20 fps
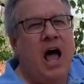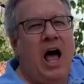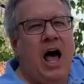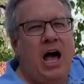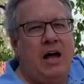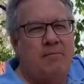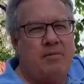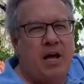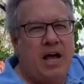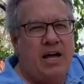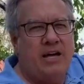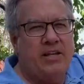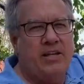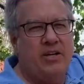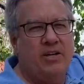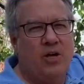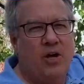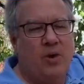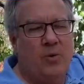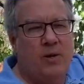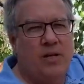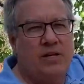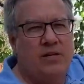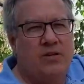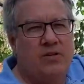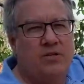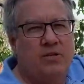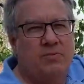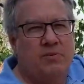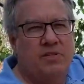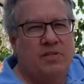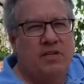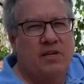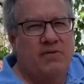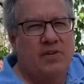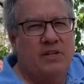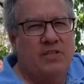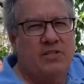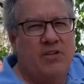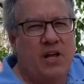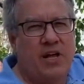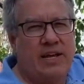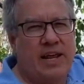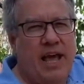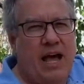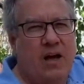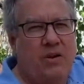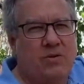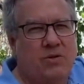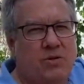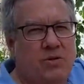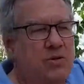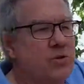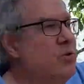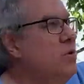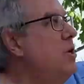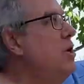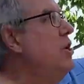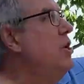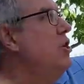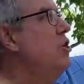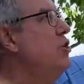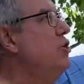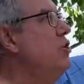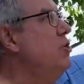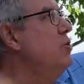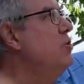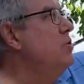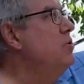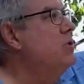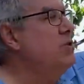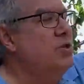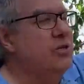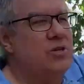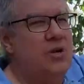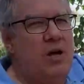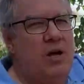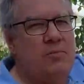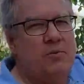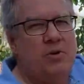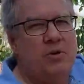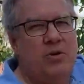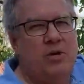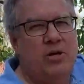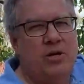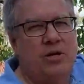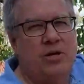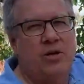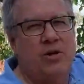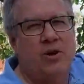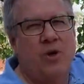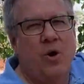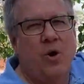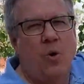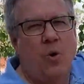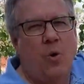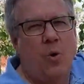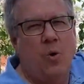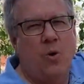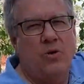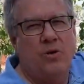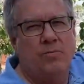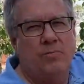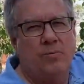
I'm not going to go into specifics on how to use the tomahawk or the